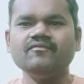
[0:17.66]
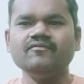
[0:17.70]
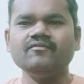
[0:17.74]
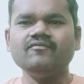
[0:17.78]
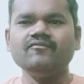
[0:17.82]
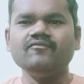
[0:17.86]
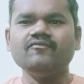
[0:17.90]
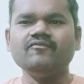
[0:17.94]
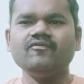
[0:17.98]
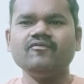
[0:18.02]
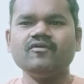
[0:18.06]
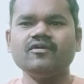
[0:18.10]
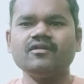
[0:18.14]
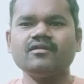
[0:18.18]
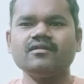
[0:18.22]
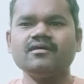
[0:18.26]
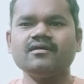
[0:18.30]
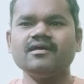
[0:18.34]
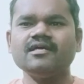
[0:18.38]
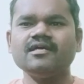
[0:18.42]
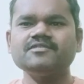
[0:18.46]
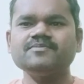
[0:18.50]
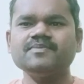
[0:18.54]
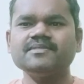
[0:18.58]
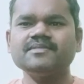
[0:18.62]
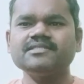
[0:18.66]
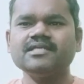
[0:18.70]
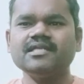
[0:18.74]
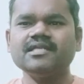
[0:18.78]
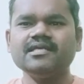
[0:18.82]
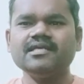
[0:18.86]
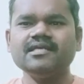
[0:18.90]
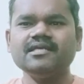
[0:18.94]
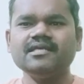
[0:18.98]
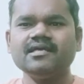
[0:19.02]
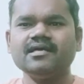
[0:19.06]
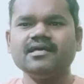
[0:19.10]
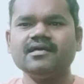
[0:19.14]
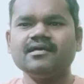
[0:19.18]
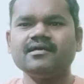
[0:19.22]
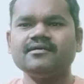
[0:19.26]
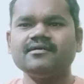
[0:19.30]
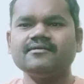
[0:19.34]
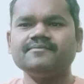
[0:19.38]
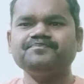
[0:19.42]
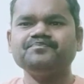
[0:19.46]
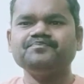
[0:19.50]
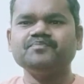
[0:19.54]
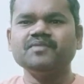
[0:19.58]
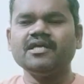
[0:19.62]
for especially
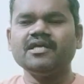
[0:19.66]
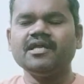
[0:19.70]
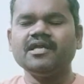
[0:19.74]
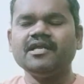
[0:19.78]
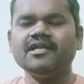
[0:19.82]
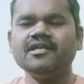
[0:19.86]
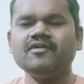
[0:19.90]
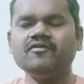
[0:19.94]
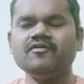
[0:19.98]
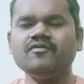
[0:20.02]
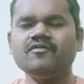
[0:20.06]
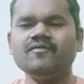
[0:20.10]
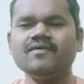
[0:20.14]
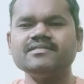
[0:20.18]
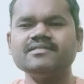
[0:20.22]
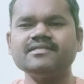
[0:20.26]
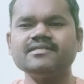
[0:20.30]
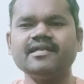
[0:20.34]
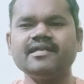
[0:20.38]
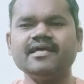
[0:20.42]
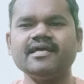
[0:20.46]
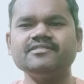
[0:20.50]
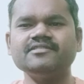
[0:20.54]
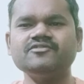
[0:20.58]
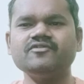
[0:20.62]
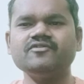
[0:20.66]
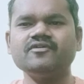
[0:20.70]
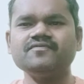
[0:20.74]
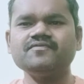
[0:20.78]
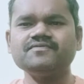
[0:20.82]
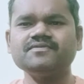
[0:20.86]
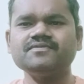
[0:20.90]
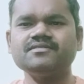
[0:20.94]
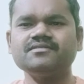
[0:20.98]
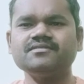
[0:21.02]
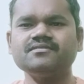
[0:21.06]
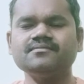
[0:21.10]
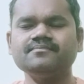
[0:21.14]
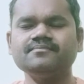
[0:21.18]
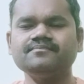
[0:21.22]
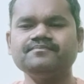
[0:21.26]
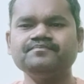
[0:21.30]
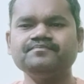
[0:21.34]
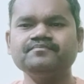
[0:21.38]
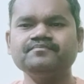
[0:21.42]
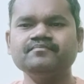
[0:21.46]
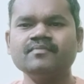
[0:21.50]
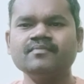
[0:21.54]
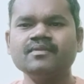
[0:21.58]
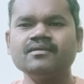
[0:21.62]
the individuals and HUFs.
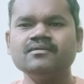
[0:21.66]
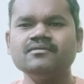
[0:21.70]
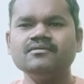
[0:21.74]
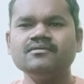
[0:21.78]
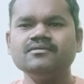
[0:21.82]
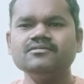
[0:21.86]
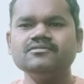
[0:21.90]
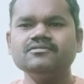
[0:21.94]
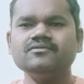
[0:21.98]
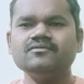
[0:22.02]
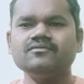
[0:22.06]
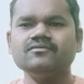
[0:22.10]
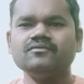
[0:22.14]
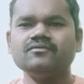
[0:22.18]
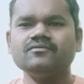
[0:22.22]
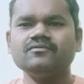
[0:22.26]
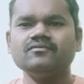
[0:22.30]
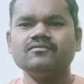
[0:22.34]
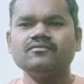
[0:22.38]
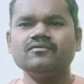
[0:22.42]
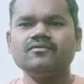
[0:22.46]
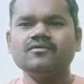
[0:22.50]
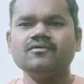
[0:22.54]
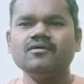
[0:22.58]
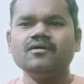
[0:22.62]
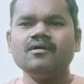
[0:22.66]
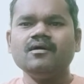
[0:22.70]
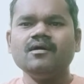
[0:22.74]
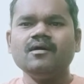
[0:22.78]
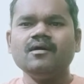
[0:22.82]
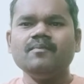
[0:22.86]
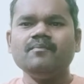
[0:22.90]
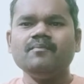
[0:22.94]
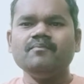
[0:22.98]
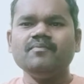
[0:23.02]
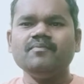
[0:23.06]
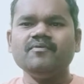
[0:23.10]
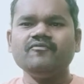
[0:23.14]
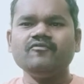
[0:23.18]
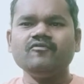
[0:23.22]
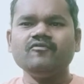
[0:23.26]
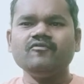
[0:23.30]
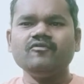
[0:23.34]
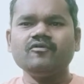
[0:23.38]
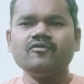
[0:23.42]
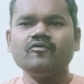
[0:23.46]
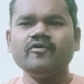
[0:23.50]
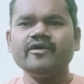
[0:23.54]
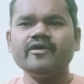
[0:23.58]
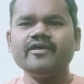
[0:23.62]
So
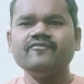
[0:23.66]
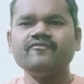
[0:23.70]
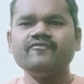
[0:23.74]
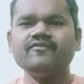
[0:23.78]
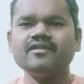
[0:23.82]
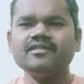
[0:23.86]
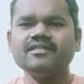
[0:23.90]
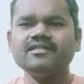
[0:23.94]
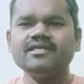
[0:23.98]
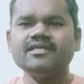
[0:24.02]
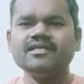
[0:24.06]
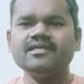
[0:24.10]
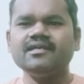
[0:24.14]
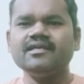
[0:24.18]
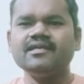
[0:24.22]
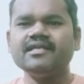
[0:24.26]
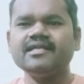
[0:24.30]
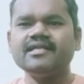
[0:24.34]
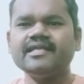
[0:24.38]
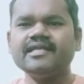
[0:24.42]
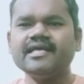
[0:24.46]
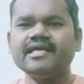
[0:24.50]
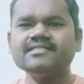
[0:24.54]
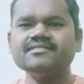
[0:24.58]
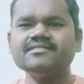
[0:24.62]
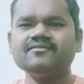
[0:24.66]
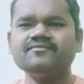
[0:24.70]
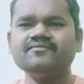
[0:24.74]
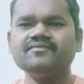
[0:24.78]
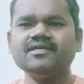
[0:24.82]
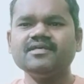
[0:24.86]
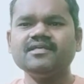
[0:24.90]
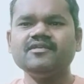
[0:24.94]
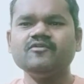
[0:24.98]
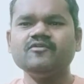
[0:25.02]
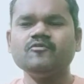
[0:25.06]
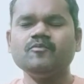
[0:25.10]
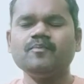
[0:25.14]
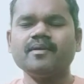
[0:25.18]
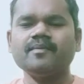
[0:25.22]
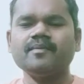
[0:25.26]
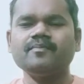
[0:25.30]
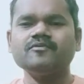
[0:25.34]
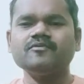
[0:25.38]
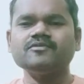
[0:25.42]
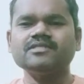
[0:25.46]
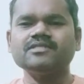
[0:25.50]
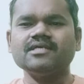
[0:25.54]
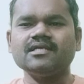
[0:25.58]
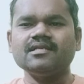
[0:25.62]
before going for the details of the new
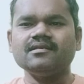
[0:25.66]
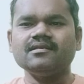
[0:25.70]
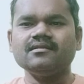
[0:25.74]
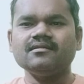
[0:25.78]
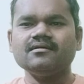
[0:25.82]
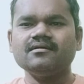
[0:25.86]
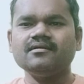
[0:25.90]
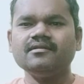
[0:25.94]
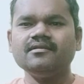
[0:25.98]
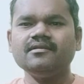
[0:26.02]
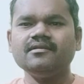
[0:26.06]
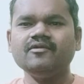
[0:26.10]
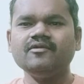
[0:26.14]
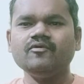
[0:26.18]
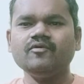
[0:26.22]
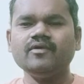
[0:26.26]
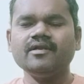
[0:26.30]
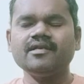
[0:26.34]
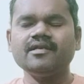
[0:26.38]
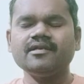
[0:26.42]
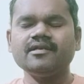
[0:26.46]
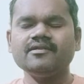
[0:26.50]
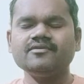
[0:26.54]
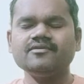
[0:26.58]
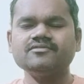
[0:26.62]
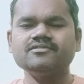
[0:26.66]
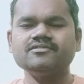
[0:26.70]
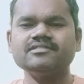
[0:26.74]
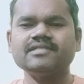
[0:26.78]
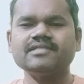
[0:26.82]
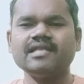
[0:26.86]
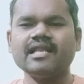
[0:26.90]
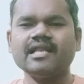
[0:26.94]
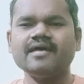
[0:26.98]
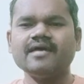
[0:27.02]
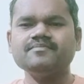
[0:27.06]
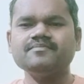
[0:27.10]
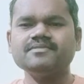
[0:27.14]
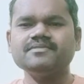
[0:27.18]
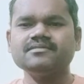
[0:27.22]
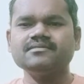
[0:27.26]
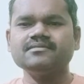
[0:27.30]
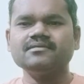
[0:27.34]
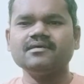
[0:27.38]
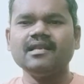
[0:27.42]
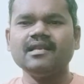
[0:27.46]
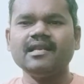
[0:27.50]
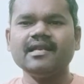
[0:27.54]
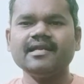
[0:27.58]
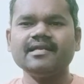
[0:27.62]
proposal, new introduced slabs,
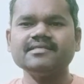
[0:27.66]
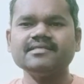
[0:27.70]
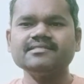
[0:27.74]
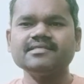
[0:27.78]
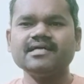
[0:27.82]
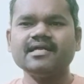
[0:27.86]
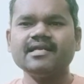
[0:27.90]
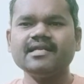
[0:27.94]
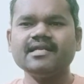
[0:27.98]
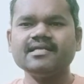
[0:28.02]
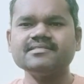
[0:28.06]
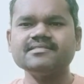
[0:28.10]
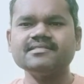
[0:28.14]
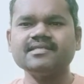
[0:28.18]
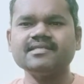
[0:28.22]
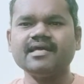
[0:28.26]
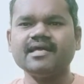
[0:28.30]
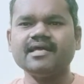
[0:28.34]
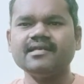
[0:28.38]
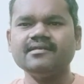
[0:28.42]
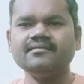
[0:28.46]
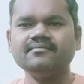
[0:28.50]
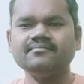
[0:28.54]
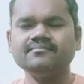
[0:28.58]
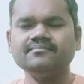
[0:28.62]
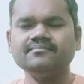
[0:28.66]
let us understand